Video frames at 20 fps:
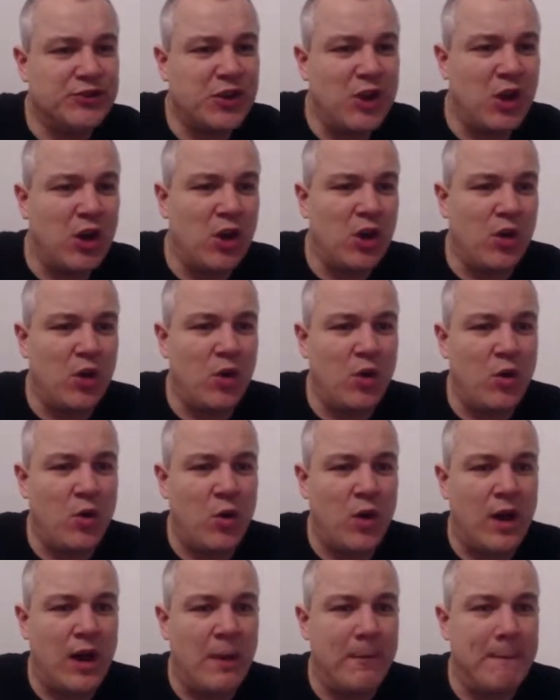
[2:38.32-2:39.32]

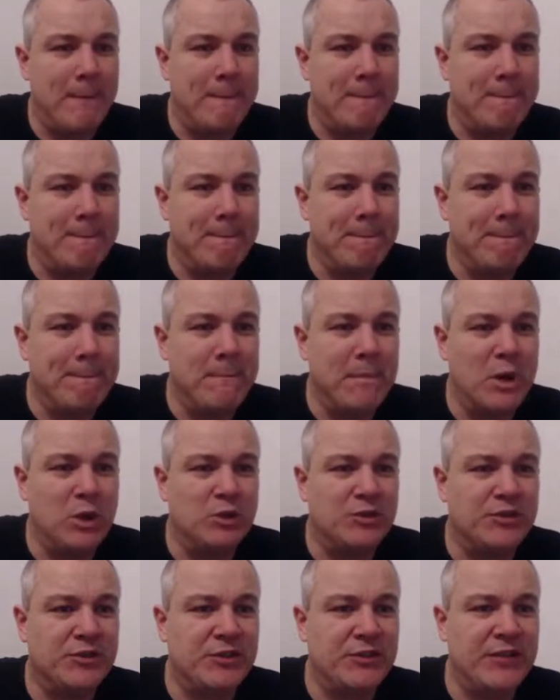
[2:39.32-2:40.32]
So
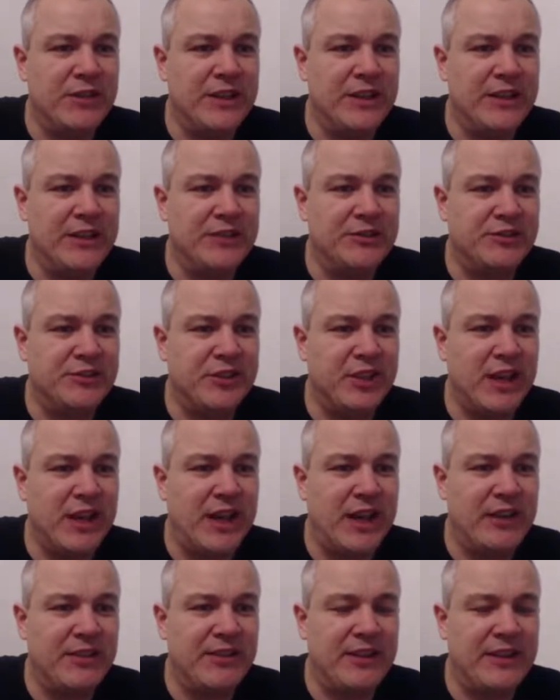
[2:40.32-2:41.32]
most of
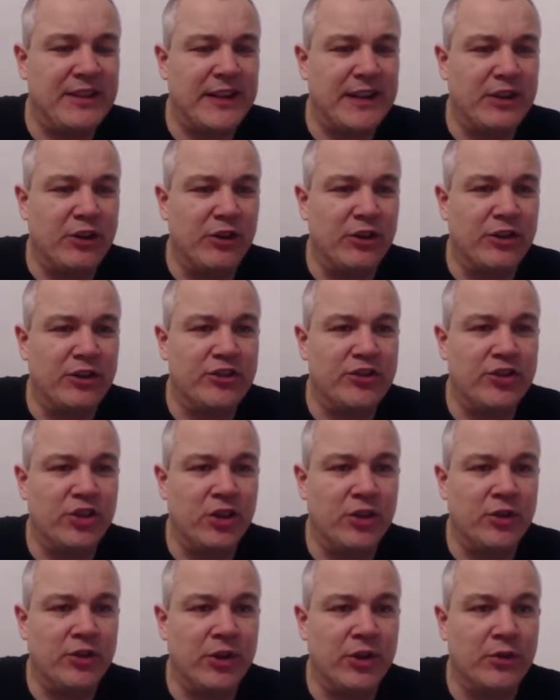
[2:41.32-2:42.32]
these I think I'd
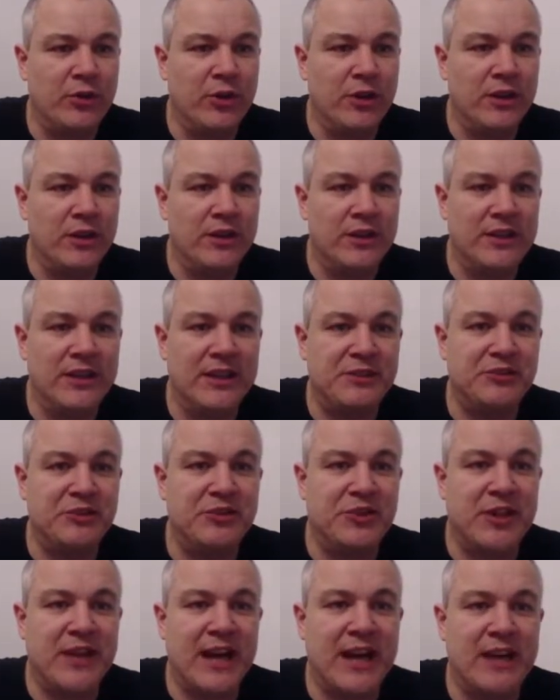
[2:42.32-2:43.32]
already shown you.
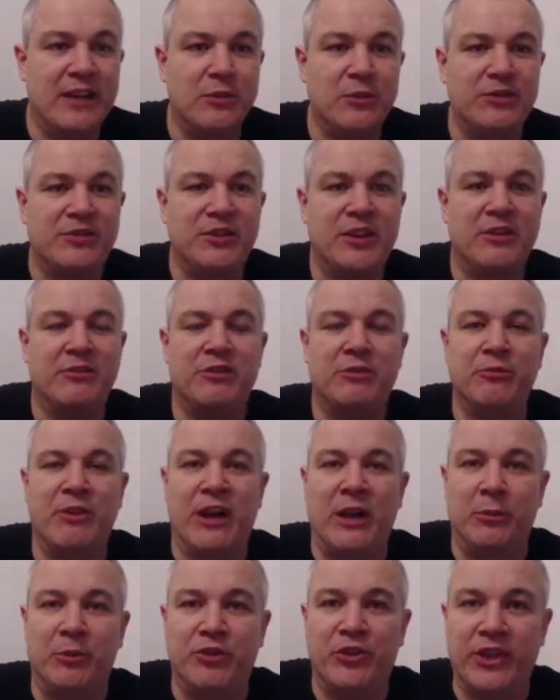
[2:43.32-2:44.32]
This is the guy that we
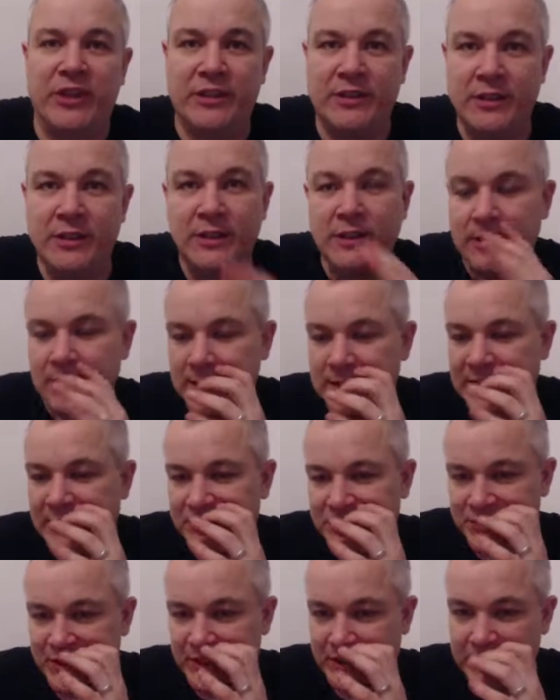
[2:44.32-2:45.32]
signed from Real Madrid,
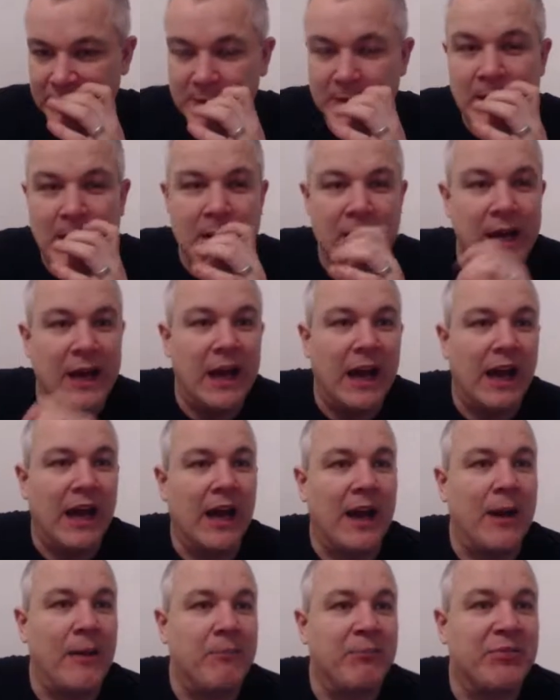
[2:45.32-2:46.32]
Castilla.
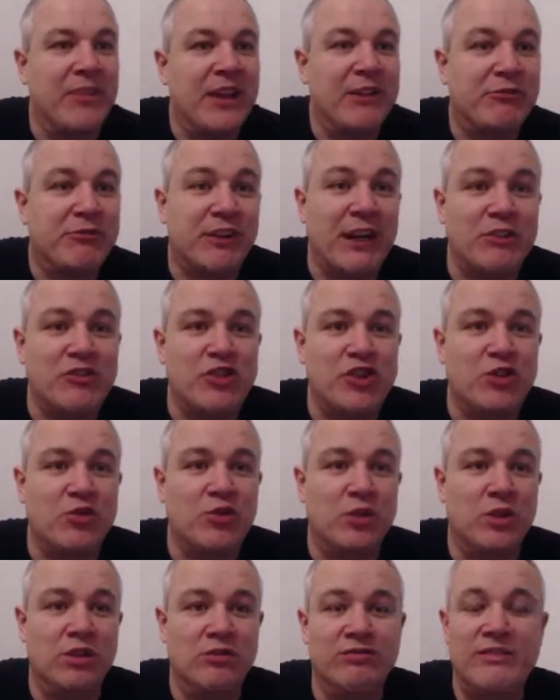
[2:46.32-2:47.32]

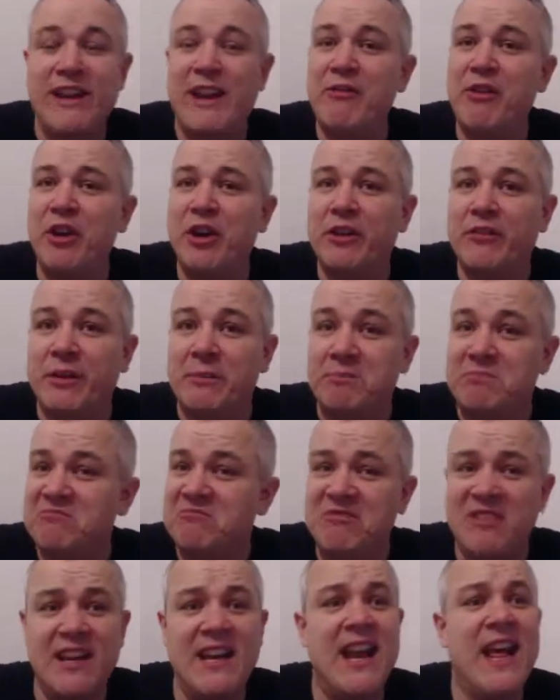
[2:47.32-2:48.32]
Franchu, never heard
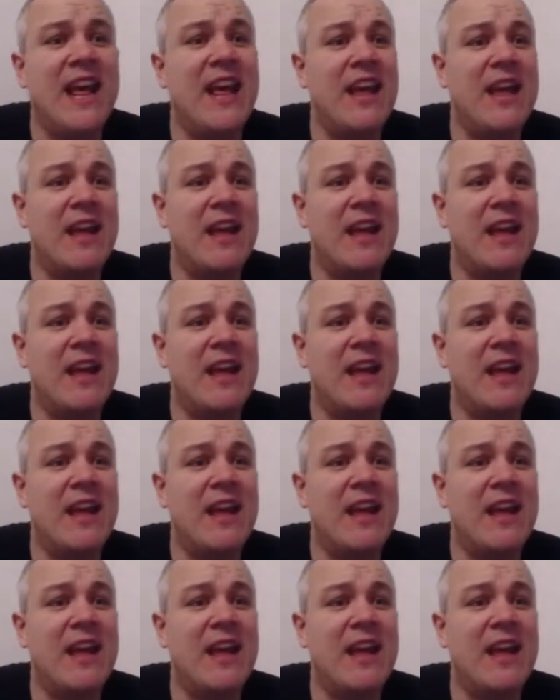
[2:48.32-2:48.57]
of him.